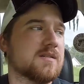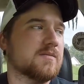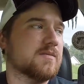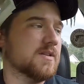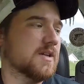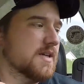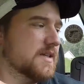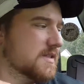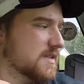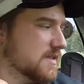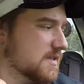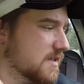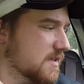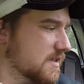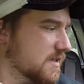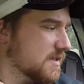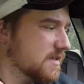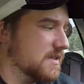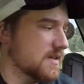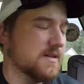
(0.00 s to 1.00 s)
places
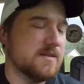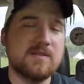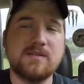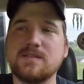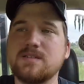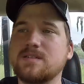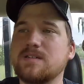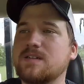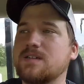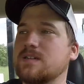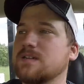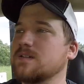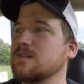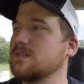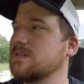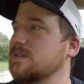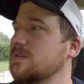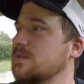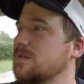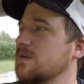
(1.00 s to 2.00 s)
in it though it's not
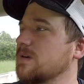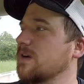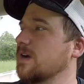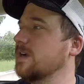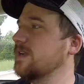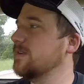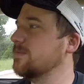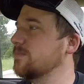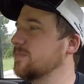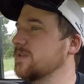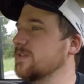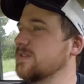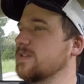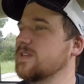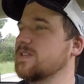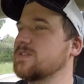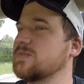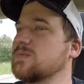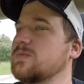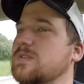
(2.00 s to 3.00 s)
real great, but
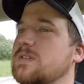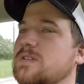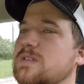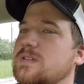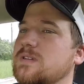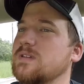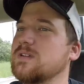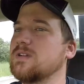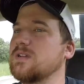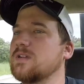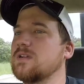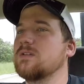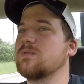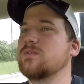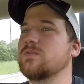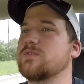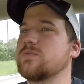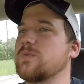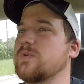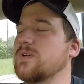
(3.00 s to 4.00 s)
this one
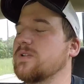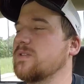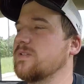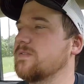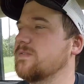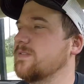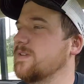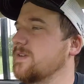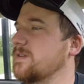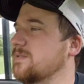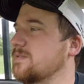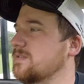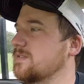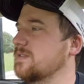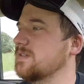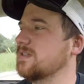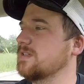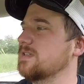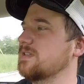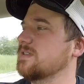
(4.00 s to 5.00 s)
was one of the fields
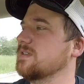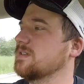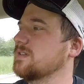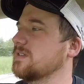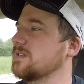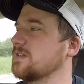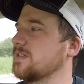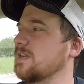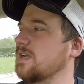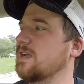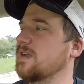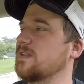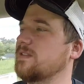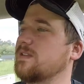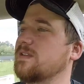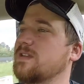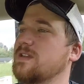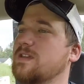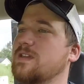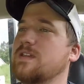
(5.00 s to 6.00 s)
that got
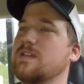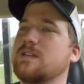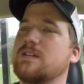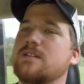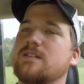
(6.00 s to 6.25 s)
the